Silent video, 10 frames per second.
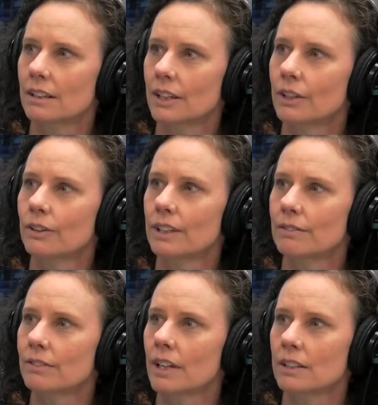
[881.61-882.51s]
the
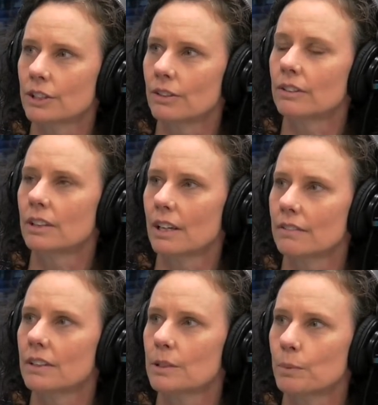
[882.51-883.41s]
grief that children
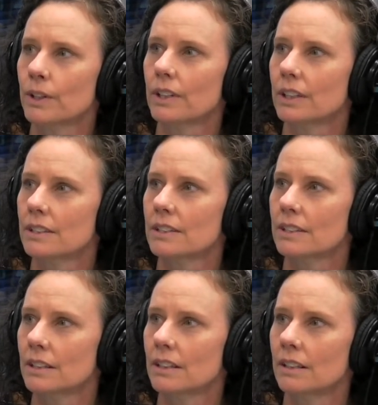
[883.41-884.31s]
have
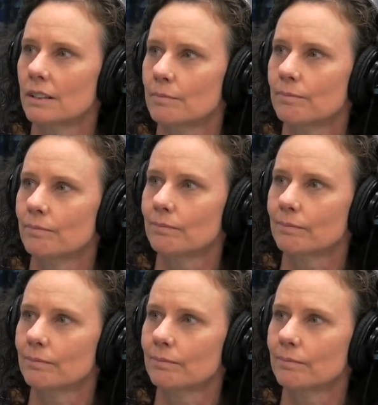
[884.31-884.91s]
experienced, um,